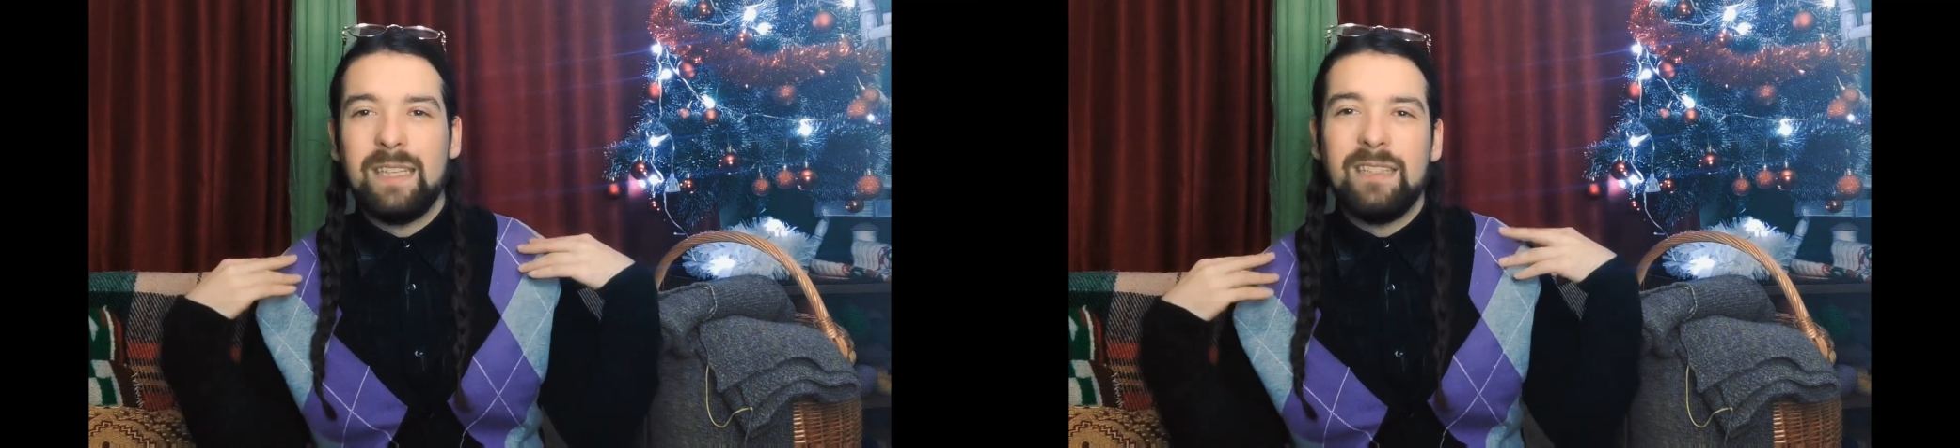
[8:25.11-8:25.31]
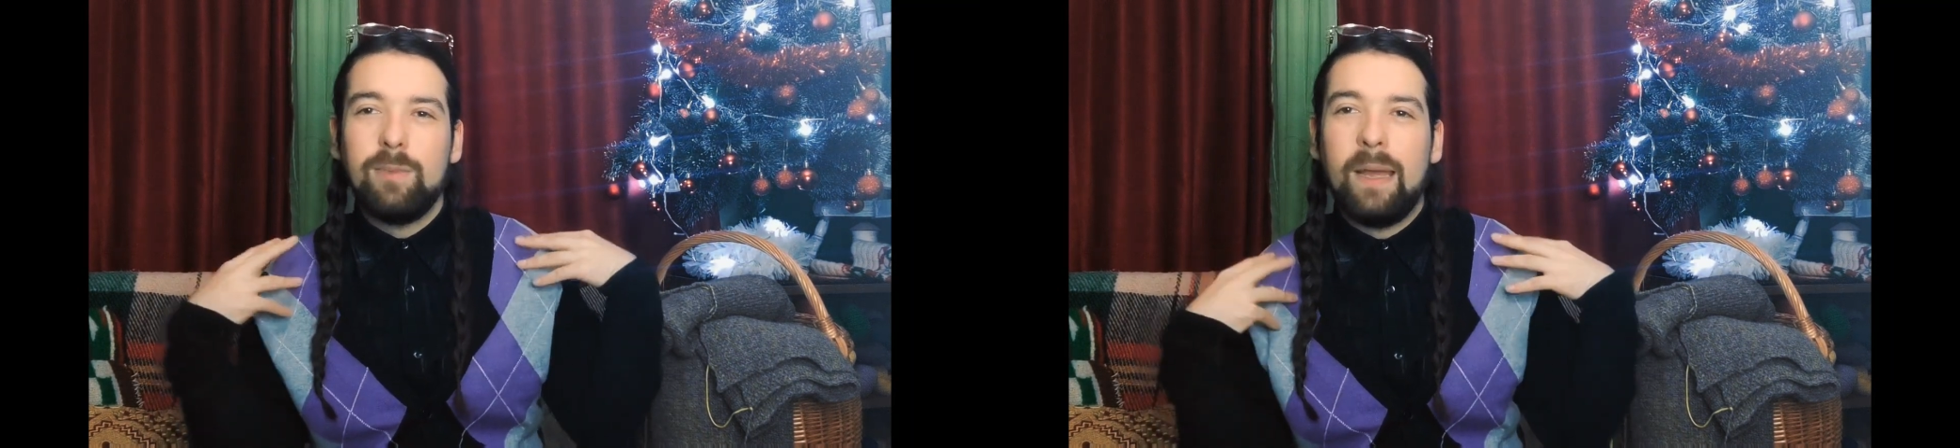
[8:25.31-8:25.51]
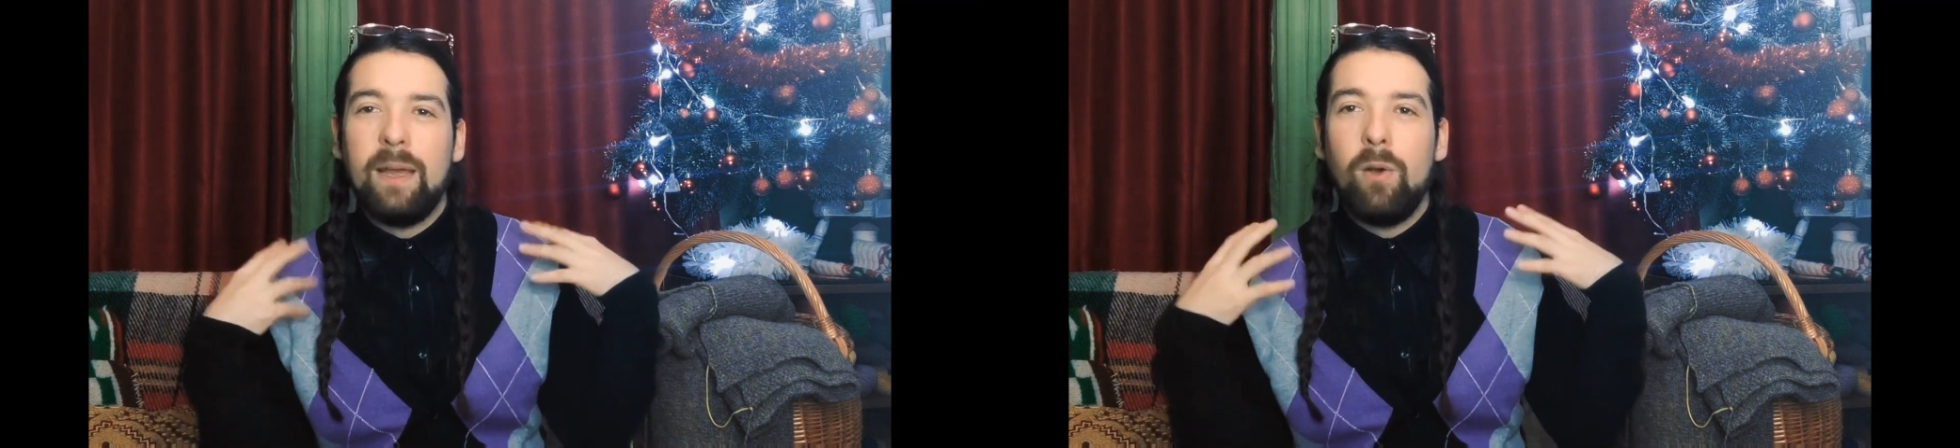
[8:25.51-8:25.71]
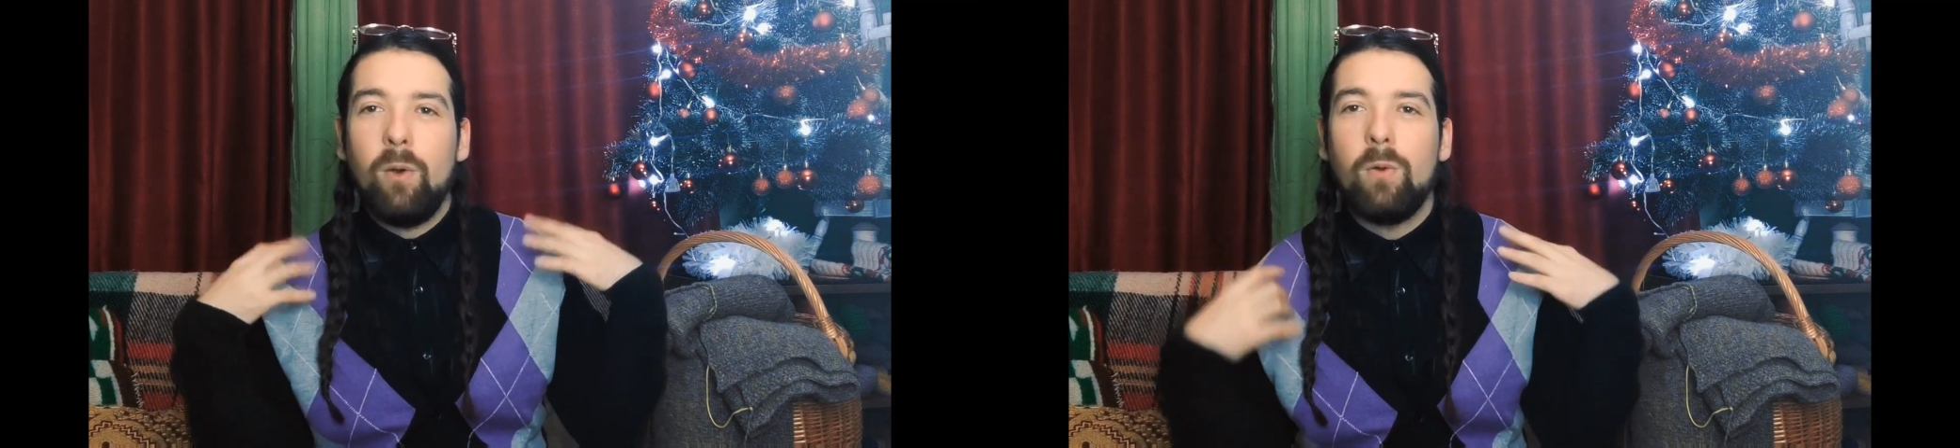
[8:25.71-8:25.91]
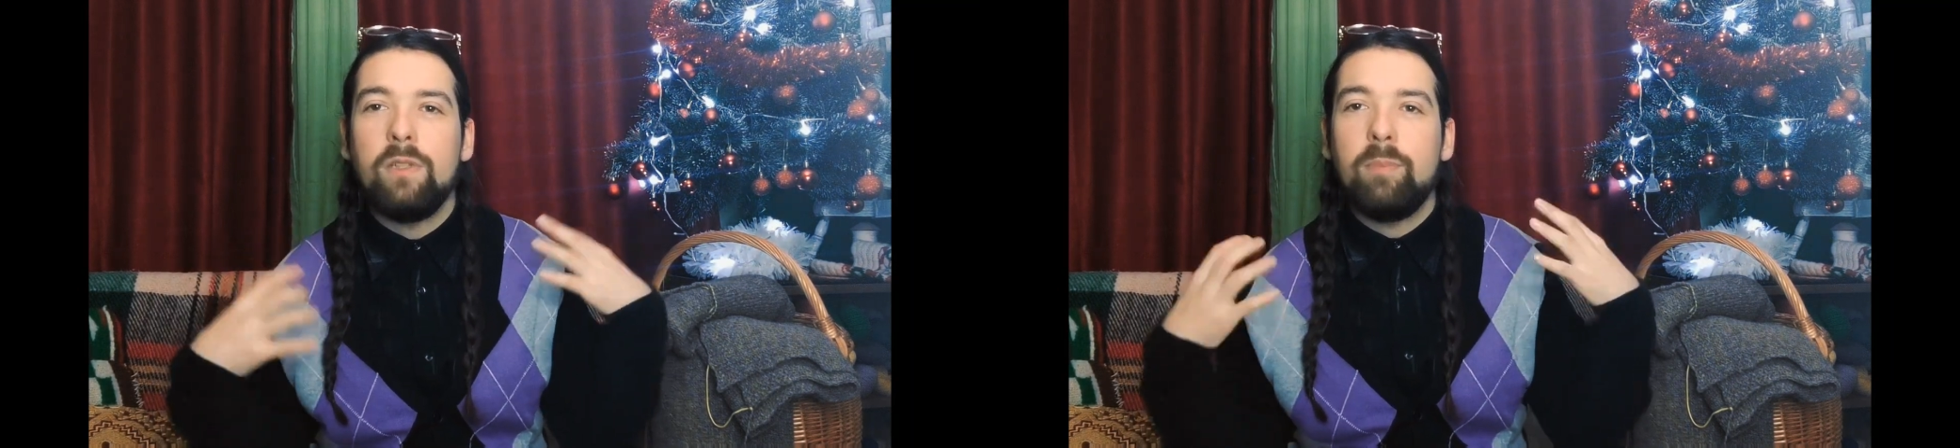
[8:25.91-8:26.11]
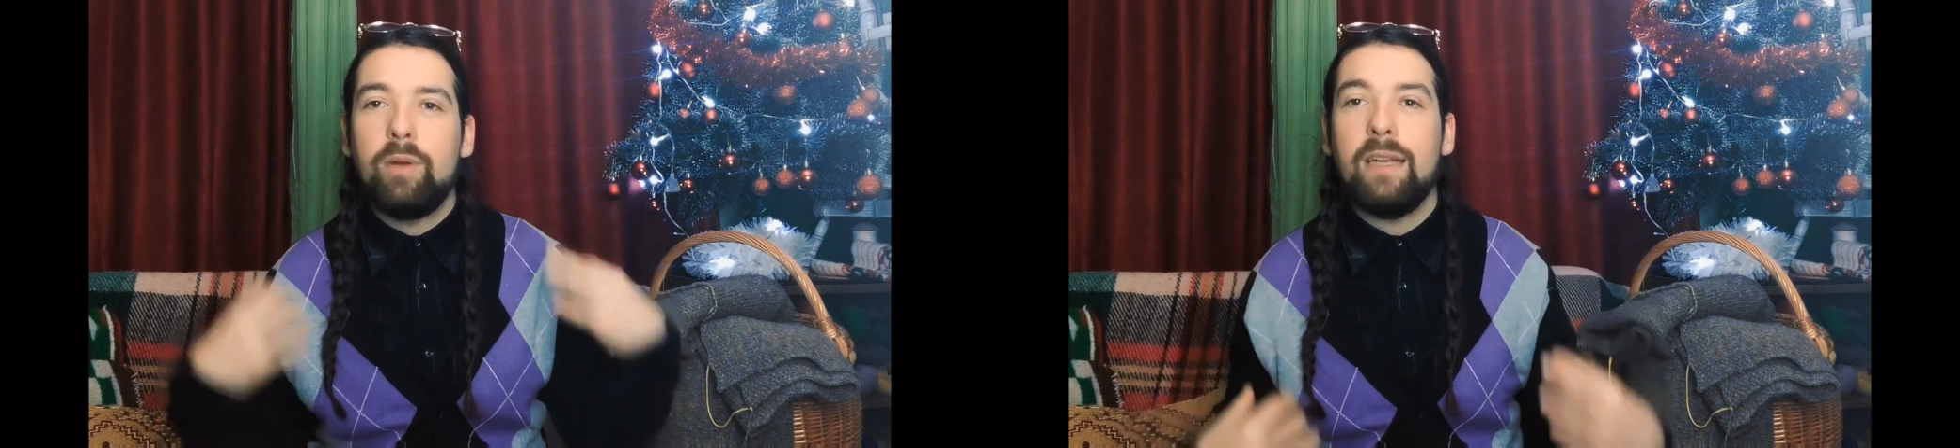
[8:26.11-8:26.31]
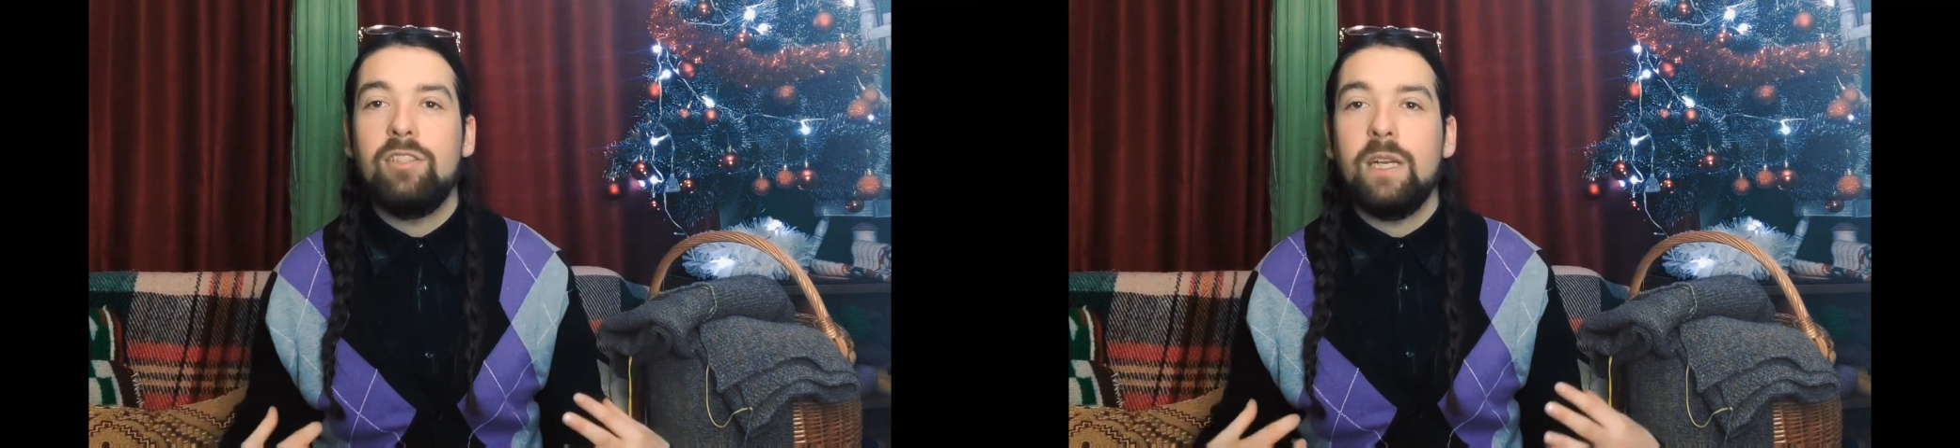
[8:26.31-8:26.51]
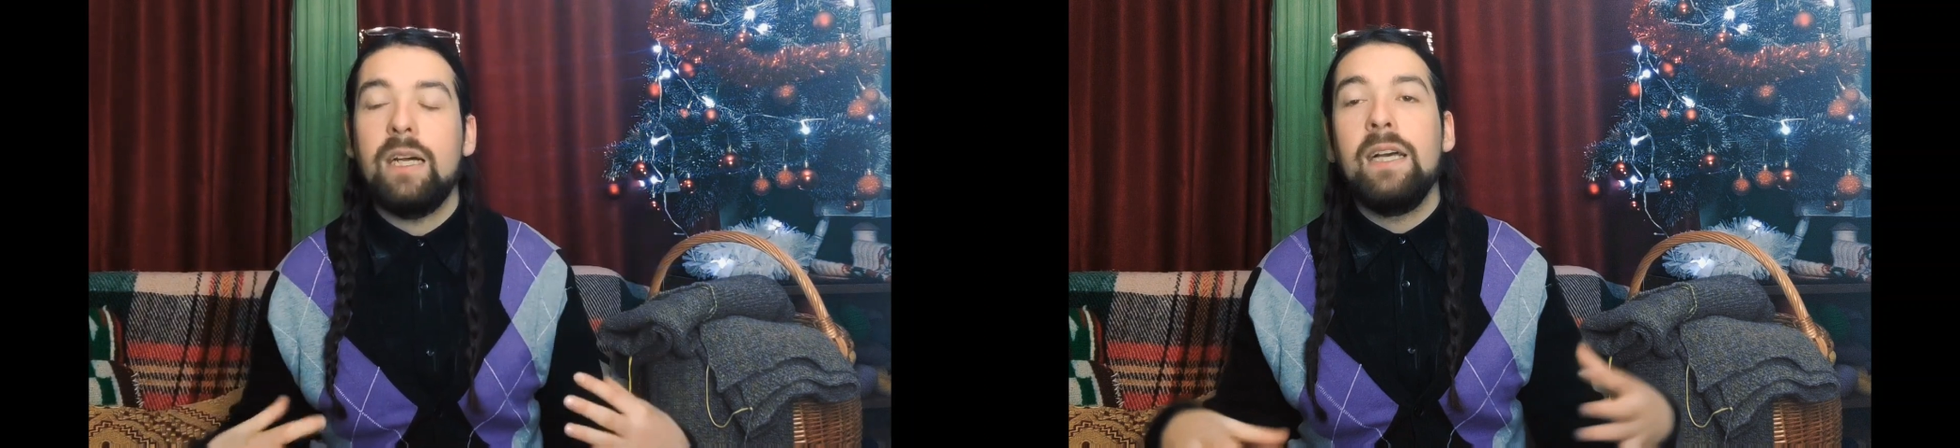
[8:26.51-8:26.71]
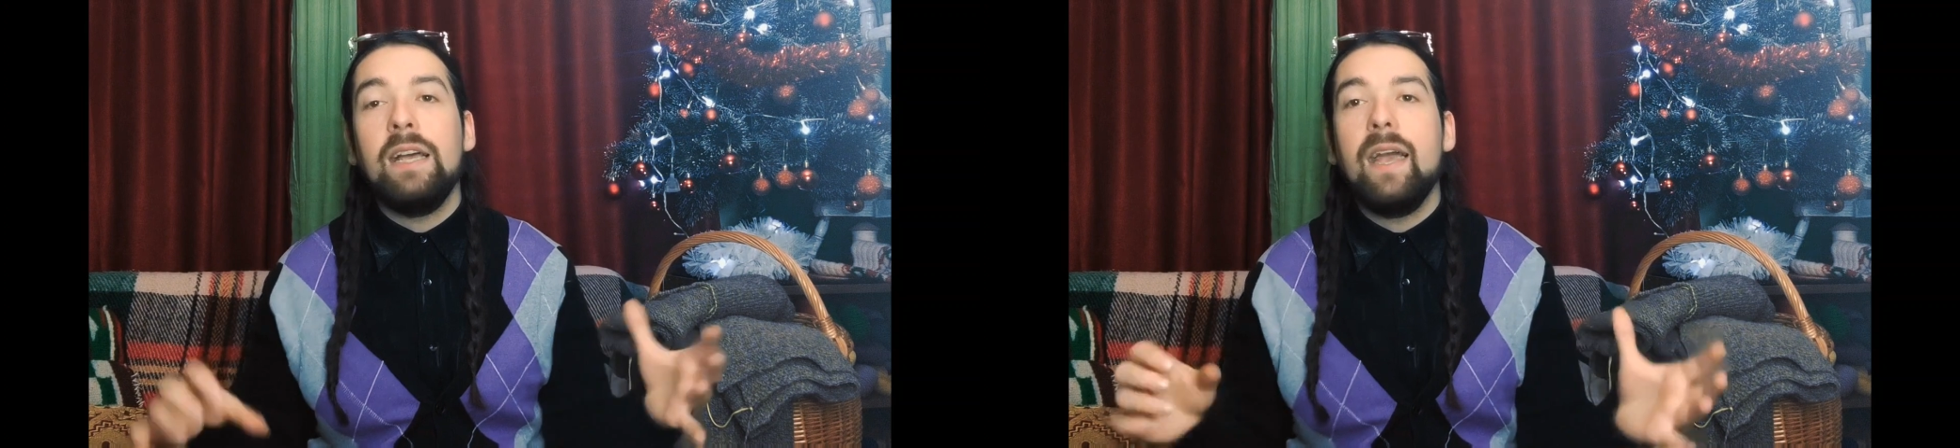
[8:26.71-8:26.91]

that's where all the pressure